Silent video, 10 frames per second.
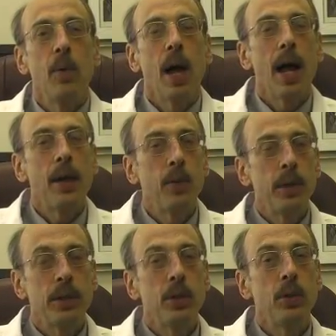I
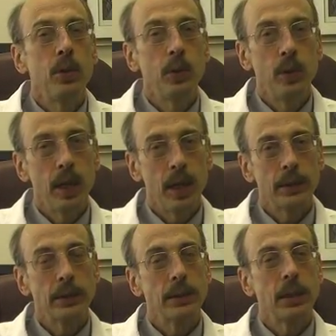went to
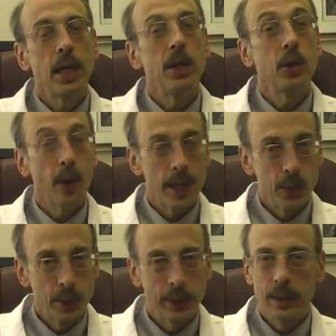
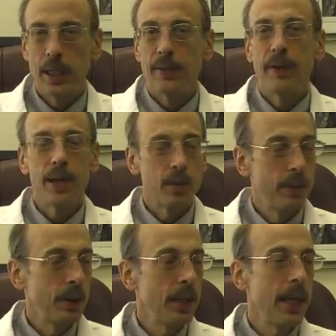undergraduate at
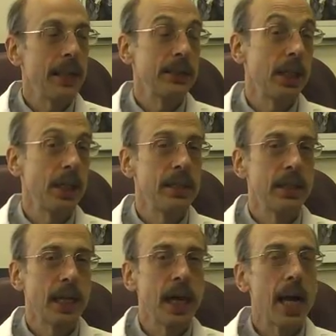Vanderbilt and I studied
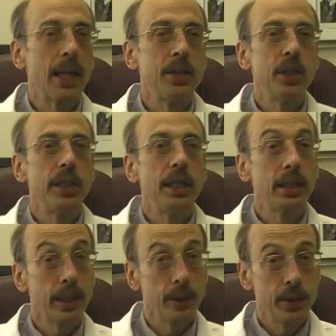psychology
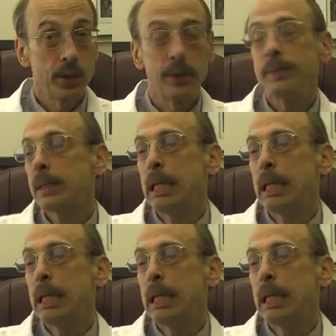and literature.